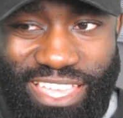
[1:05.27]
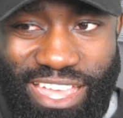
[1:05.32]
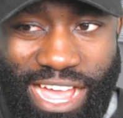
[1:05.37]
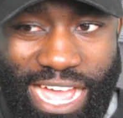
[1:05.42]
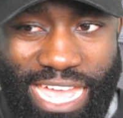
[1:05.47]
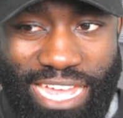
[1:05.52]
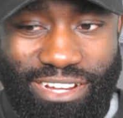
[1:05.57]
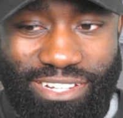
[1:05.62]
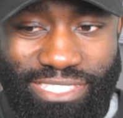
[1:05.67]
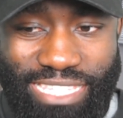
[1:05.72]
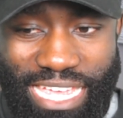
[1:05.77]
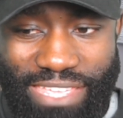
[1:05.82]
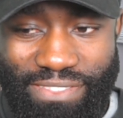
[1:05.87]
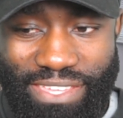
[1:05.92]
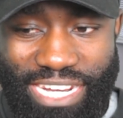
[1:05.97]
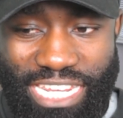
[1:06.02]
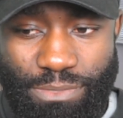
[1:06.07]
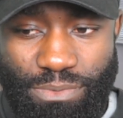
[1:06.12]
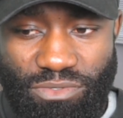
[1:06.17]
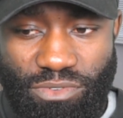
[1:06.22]
I understand
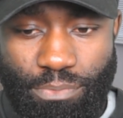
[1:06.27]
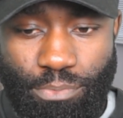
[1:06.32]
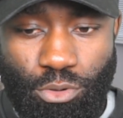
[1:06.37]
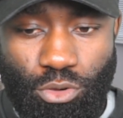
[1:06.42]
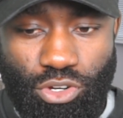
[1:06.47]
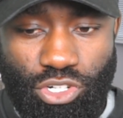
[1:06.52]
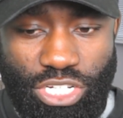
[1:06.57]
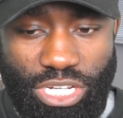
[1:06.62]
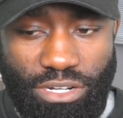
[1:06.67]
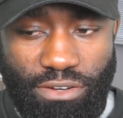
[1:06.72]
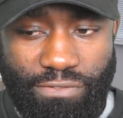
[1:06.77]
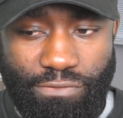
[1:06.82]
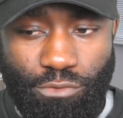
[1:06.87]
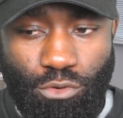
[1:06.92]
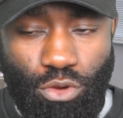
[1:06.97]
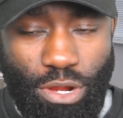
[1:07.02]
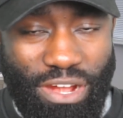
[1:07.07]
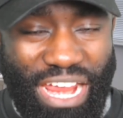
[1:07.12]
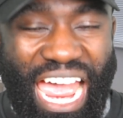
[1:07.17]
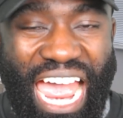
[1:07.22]
that he's been reported to Channel
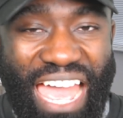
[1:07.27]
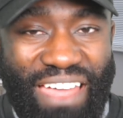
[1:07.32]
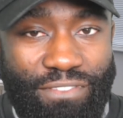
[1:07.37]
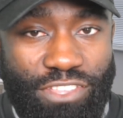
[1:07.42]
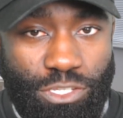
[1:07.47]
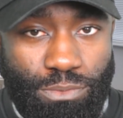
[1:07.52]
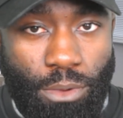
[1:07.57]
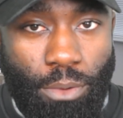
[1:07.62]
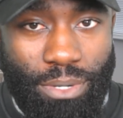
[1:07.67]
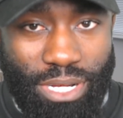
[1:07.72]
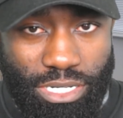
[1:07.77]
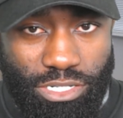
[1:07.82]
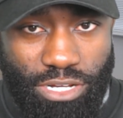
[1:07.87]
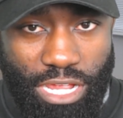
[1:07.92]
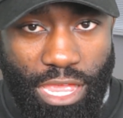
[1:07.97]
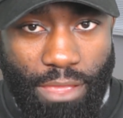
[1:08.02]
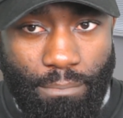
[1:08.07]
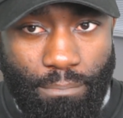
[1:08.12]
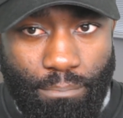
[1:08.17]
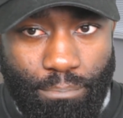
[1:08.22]
4 at this moment in
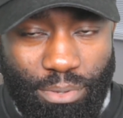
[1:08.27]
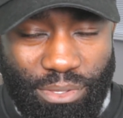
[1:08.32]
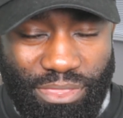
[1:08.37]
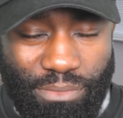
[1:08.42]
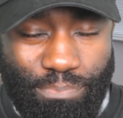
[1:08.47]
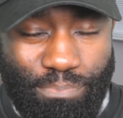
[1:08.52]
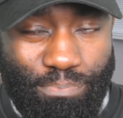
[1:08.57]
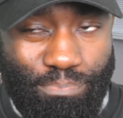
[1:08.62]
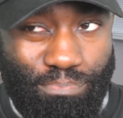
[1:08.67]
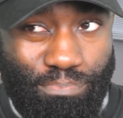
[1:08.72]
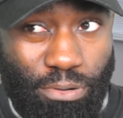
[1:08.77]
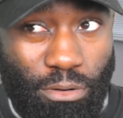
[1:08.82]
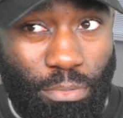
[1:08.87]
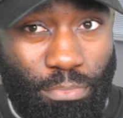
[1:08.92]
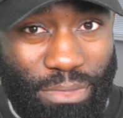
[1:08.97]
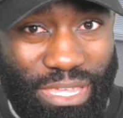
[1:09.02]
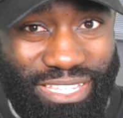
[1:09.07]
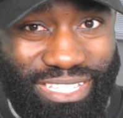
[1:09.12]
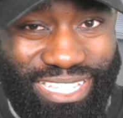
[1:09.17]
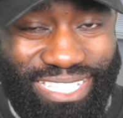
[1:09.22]
time. But the
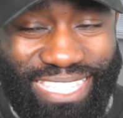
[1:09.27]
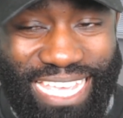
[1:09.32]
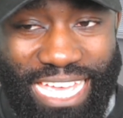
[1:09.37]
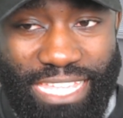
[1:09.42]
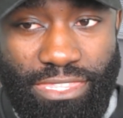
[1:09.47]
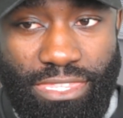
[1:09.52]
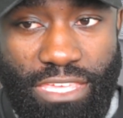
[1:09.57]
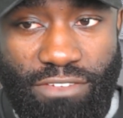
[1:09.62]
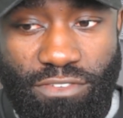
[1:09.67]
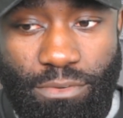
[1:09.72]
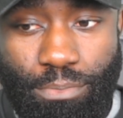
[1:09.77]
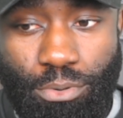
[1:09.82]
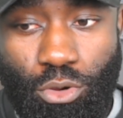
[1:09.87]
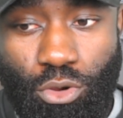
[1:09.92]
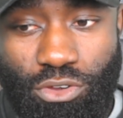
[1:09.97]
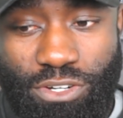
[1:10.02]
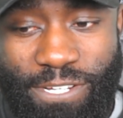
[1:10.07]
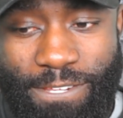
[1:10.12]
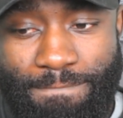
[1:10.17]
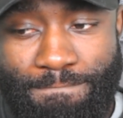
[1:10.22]
problem is that they
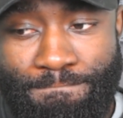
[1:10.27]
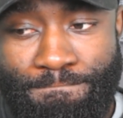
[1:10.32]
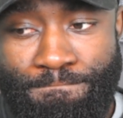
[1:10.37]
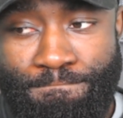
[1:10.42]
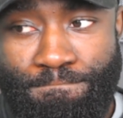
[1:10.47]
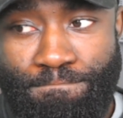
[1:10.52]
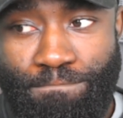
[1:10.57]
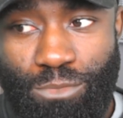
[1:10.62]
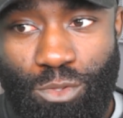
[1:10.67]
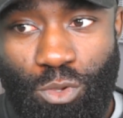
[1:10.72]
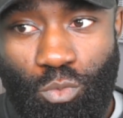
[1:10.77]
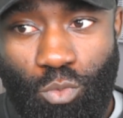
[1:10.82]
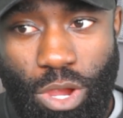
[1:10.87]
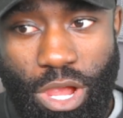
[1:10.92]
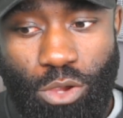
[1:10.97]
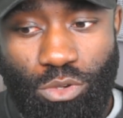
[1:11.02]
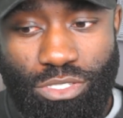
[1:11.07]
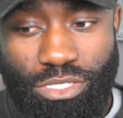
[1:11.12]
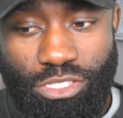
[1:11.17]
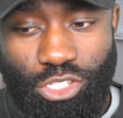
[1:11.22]
reported him
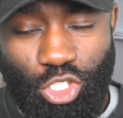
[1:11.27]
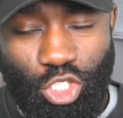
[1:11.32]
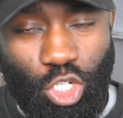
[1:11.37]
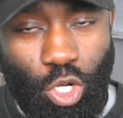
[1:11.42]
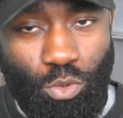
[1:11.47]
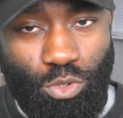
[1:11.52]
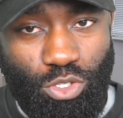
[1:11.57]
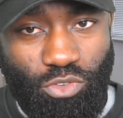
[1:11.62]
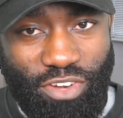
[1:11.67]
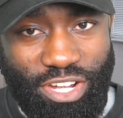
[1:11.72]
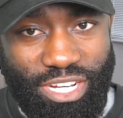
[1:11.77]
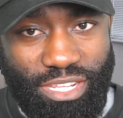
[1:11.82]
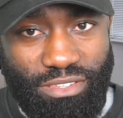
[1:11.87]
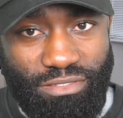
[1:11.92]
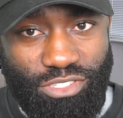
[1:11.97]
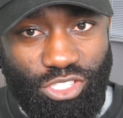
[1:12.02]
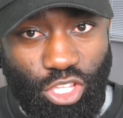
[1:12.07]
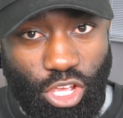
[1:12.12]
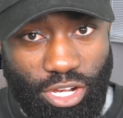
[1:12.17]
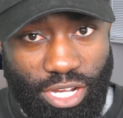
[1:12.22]
whilst the show was already
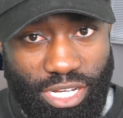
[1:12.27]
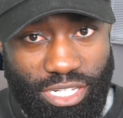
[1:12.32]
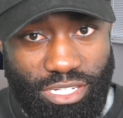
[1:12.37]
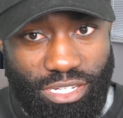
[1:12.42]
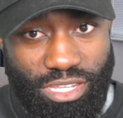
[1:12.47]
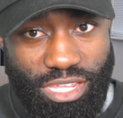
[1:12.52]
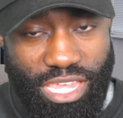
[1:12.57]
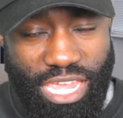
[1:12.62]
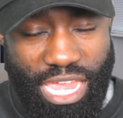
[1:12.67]
started.